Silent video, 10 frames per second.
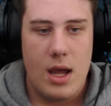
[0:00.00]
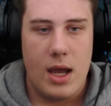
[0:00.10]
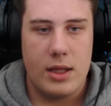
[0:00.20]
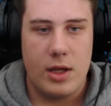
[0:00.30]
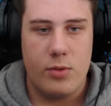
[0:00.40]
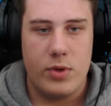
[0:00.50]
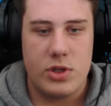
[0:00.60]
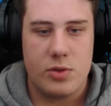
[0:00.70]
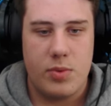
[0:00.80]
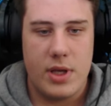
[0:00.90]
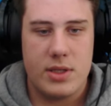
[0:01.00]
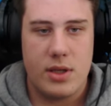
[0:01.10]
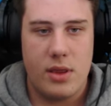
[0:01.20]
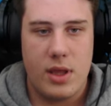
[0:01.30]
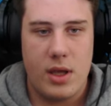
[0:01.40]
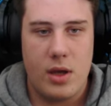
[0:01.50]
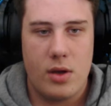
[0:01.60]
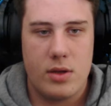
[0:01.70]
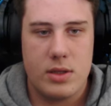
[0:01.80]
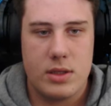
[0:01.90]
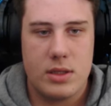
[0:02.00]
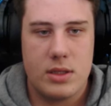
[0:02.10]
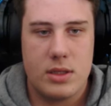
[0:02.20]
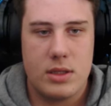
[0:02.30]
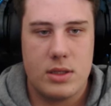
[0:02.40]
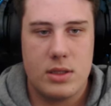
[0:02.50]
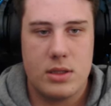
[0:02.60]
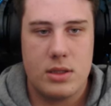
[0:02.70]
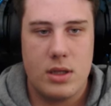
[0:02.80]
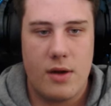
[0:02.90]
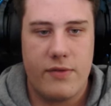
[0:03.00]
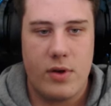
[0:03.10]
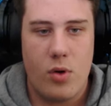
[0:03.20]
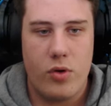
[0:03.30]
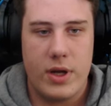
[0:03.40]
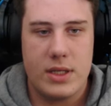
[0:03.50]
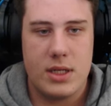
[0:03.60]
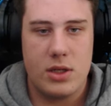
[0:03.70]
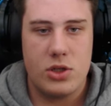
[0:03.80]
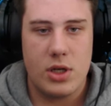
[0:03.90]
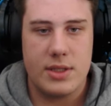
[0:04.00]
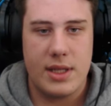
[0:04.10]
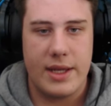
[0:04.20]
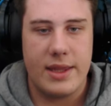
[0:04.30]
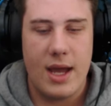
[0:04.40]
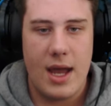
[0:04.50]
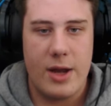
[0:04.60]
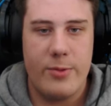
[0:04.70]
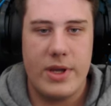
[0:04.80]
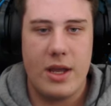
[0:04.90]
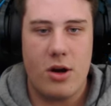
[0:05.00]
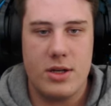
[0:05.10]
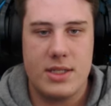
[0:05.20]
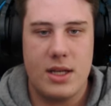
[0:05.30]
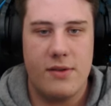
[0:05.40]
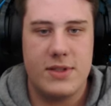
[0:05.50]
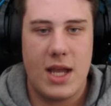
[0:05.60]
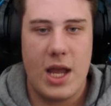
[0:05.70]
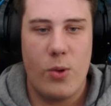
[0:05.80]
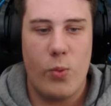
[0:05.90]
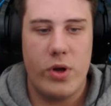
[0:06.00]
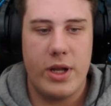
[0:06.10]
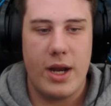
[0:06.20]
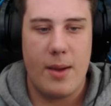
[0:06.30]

And then we just place the stuff oriented just like that, and we get ourselves a wooden